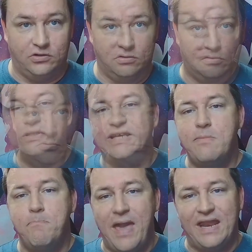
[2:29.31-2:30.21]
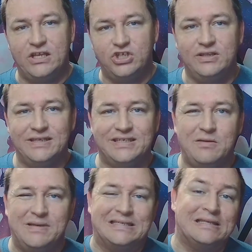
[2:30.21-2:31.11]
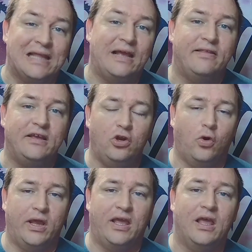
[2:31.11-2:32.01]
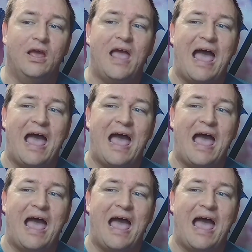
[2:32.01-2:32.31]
Now I will say managing this can be slightly annoying,